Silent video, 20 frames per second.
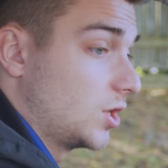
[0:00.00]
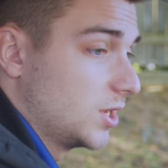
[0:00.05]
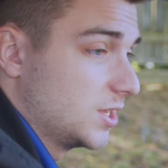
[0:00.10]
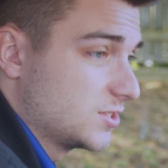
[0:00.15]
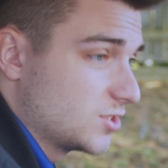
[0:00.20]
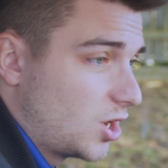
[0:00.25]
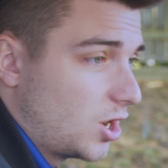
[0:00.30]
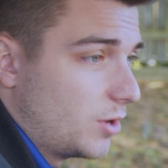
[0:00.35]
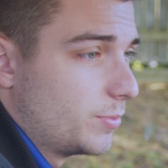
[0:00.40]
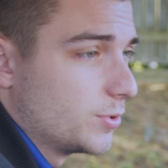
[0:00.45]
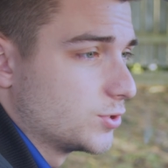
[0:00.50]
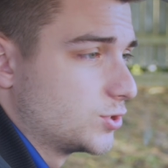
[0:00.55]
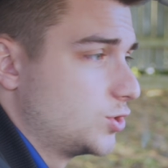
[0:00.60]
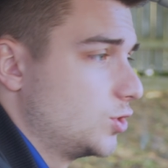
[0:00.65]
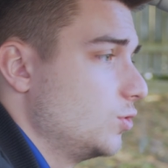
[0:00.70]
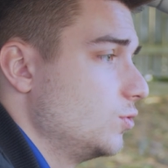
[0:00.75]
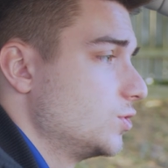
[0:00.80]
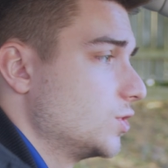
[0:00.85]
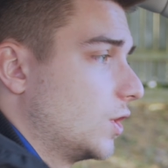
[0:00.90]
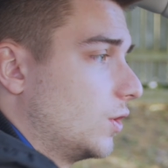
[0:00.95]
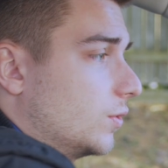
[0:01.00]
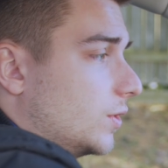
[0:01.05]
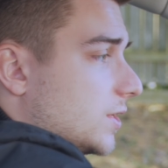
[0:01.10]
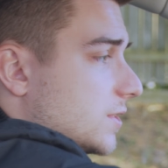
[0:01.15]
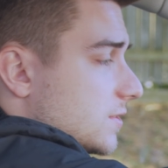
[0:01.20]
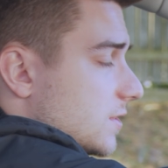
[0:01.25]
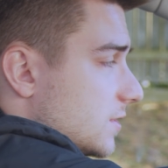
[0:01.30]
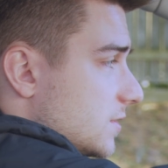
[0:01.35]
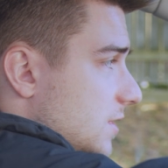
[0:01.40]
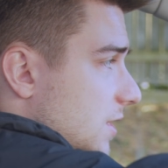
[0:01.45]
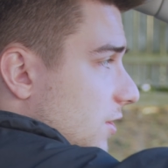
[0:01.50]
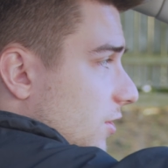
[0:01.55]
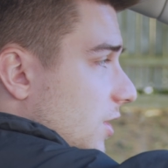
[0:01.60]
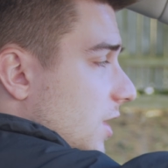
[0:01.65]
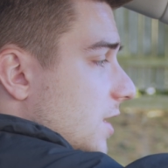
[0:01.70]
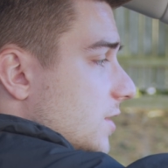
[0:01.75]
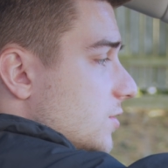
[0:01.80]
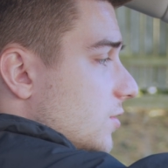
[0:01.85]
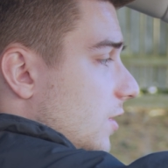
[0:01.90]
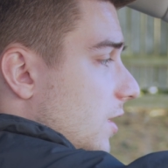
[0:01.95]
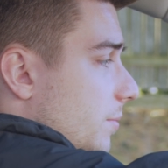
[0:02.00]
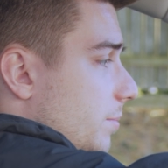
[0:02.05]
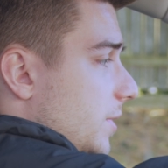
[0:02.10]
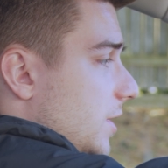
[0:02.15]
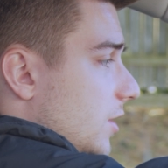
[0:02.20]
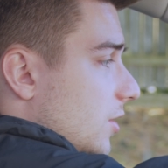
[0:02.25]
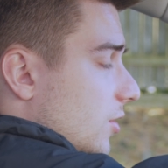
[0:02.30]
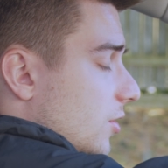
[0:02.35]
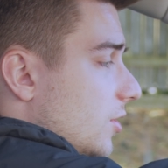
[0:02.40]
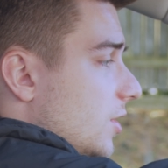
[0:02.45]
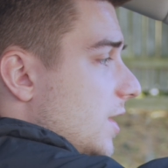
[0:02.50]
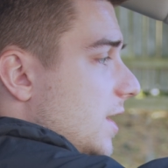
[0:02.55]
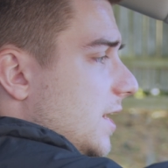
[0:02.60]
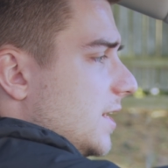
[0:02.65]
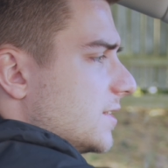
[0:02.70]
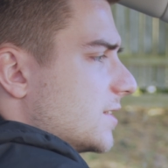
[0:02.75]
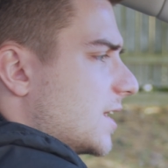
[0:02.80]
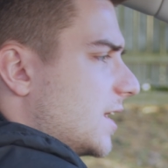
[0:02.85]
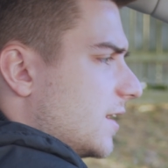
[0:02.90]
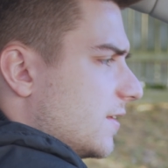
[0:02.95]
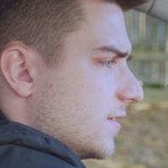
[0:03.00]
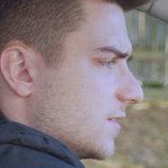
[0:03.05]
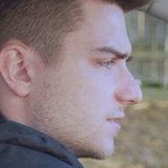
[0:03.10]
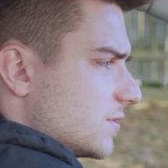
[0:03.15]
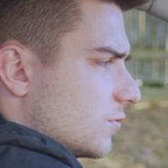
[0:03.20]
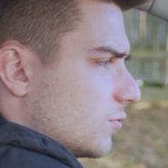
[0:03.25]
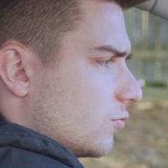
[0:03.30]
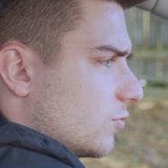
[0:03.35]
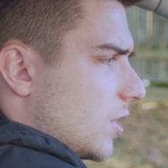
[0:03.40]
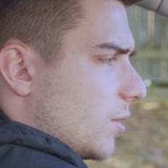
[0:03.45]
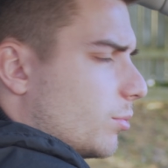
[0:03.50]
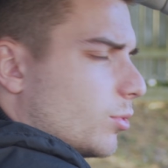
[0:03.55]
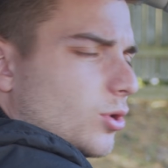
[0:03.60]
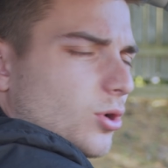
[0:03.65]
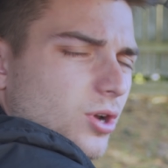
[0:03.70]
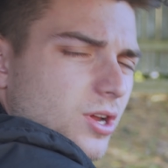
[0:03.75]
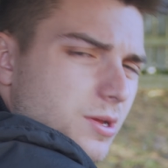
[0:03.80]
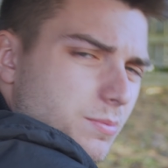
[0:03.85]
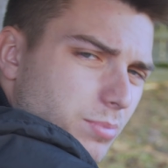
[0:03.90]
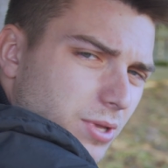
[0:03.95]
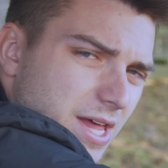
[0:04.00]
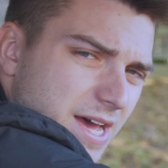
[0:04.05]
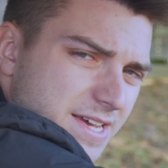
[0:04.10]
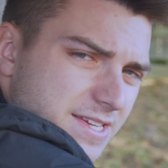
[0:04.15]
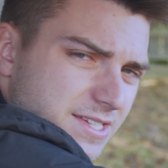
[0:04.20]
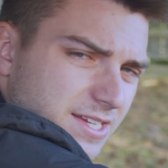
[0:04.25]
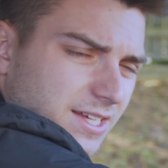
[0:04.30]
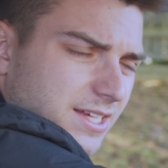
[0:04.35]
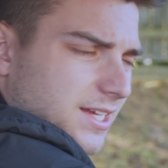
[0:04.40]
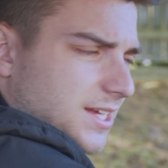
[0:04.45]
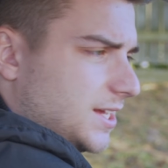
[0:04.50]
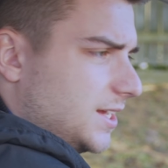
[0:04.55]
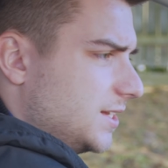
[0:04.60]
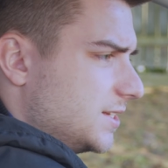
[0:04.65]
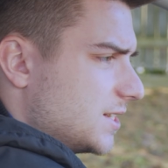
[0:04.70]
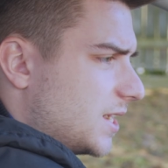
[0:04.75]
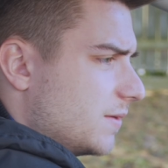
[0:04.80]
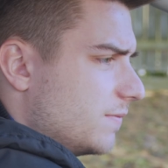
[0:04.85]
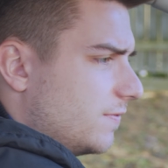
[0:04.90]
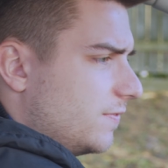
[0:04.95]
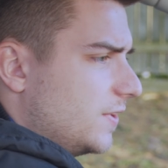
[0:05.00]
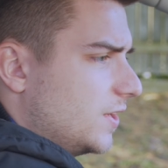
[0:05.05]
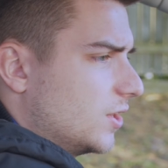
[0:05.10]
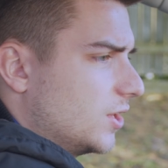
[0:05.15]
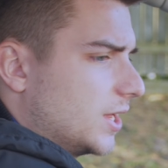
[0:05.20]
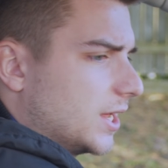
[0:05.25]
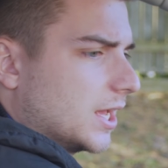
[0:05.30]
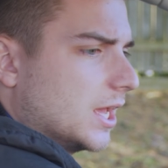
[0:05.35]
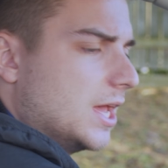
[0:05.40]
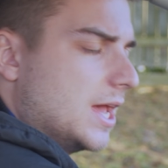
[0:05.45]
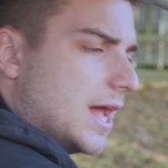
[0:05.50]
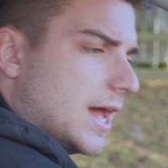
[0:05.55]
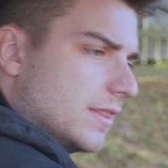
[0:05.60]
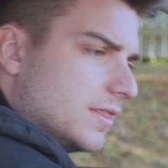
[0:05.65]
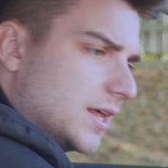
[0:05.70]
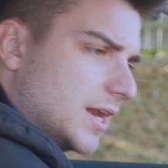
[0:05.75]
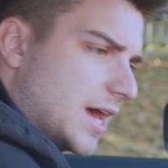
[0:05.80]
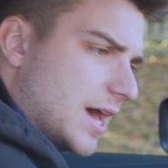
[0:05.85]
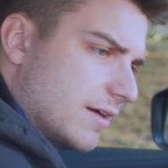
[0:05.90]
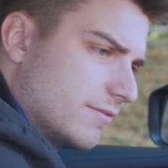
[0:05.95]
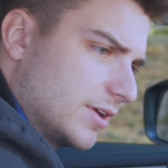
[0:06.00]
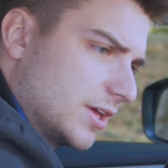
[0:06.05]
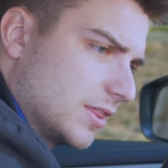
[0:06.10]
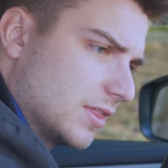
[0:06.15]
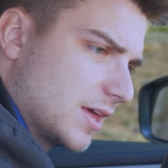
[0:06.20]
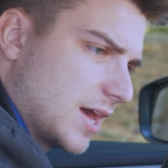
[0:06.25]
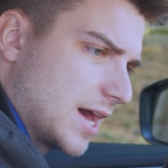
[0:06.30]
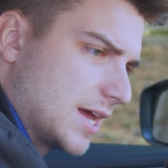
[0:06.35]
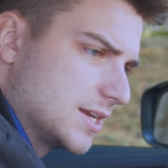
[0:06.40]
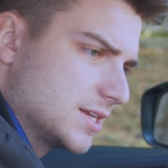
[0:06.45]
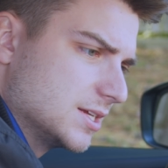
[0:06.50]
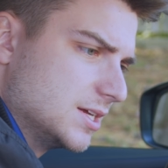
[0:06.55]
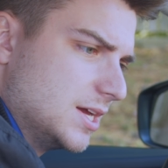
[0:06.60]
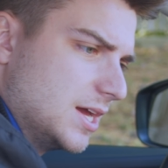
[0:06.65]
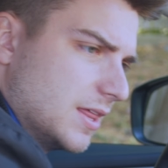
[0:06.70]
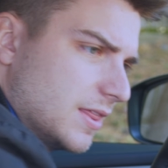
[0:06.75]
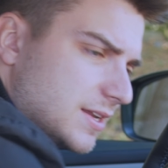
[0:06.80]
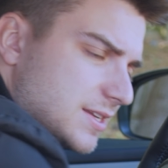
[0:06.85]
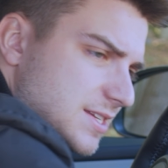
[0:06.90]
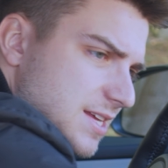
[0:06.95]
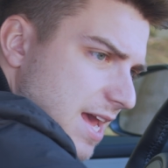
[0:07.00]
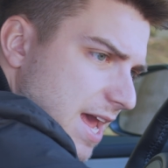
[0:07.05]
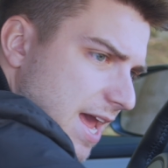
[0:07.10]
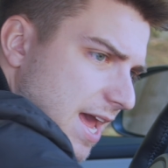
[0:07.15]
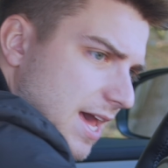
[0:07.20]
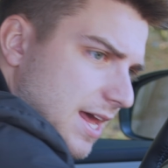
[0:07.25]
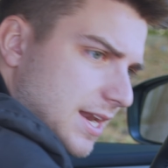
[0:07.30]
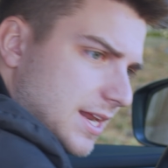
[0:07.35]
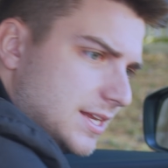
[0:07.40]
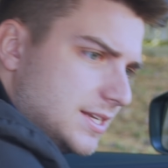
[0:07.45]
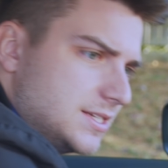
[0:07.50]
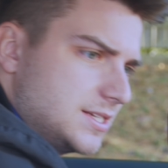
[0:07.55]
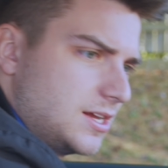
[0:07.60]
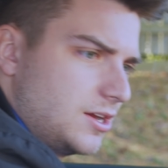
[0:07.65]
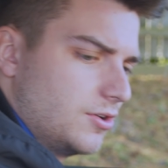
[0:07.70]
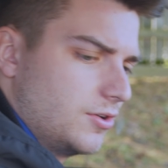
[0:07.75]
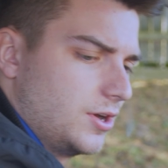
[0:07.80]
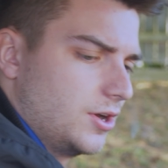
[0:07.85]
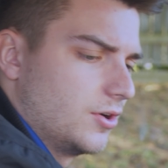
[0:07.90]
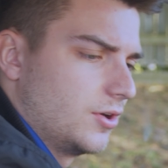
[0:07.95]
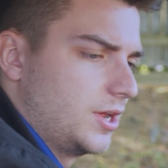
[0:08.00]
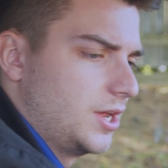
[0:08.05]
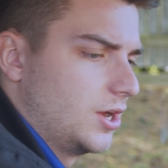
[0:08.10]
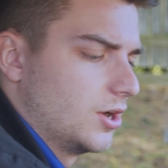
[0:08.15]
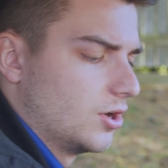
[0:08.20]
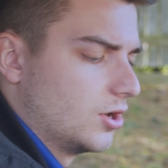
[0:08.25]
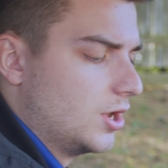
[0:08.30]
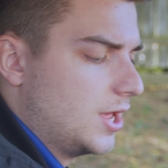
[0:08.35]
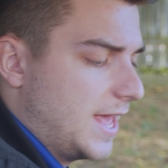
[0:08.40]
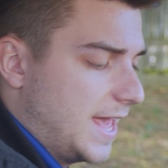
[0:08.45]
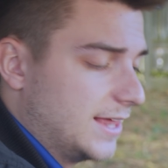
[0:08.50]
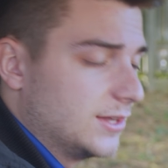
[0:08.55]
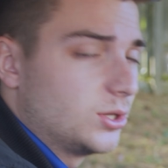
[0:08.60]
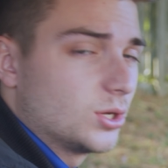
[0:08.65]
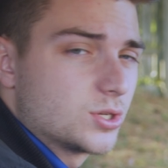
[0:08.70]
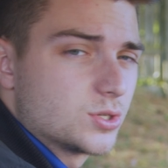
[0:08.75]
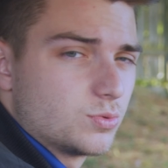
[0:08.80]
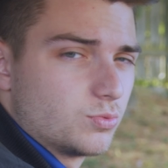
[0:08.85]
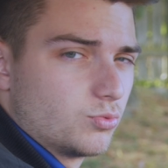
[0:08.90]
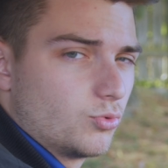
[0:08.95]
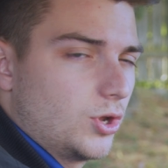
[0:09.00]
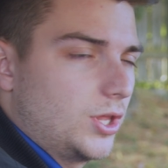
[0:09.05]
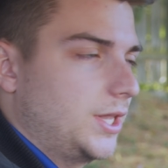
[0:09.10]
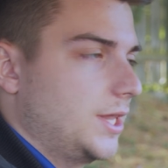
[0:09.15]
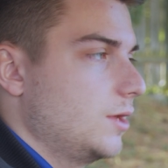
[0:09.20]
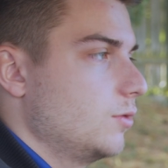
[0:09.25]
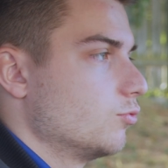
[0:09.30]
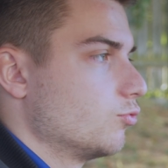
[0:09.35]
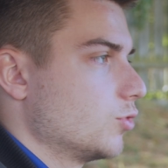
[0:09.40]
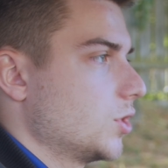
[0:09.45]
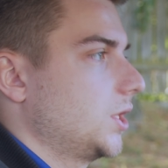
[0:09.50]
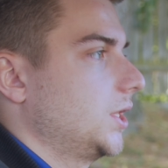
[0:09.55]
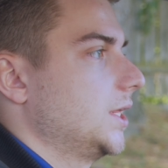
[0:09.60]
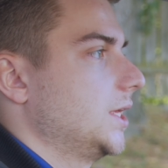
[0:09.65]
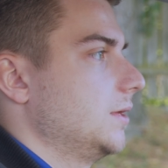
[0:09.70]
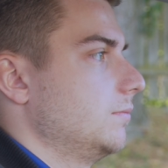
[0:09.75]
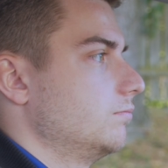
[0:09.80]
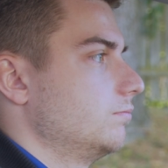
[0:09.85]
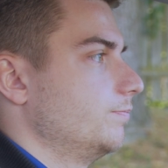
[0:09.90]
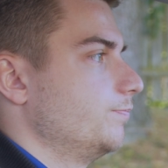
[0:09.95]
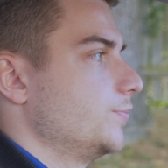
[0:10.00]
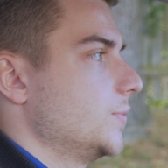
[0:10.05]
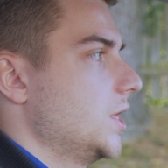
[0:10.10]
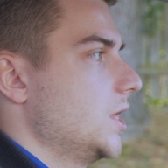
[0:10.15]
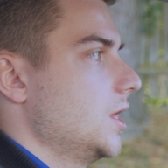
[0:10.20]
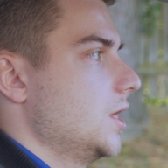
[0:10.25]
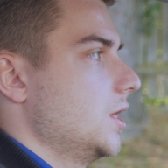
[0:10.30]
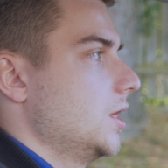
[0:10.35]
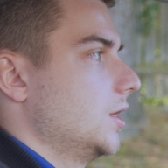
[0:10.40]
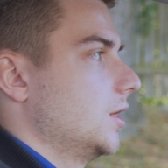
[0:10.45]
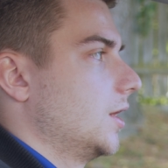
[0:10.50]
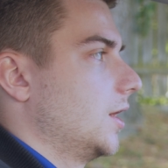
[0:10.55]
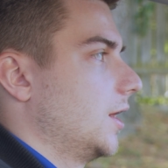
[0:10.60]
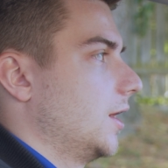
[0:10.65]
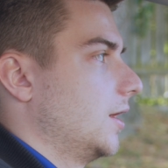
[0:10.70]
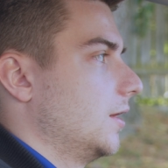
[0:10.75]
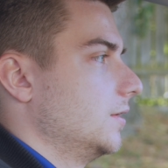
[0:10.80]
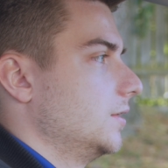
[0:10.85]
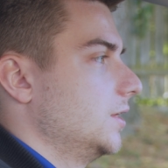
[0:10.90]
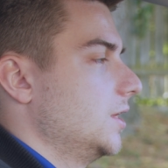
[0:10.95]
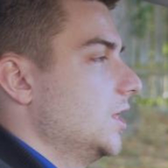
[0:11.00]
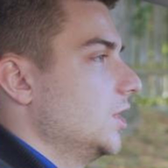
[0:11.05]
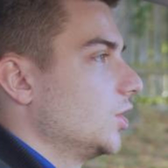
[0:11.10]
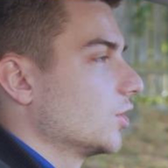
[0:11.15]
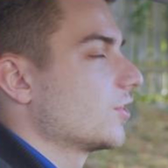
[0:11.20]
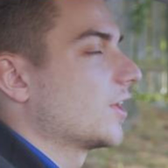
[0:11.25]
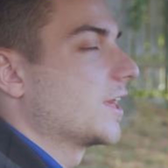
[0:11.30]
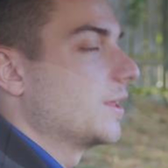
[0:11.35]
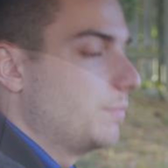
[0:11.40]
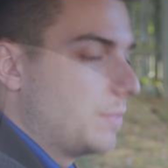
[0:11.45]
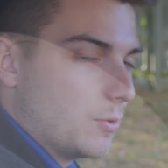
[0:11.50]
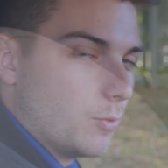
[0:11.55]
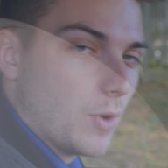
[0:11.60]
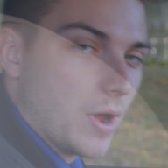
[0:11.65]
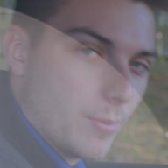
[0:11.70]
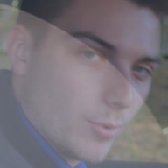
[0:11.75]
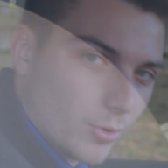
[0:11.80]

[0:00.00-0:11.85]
it's almost two-tone because the center console up here is kind of this rubbery, plasticky type feeling, and then having the tan interior here, it looks really, really, looks like it'd be way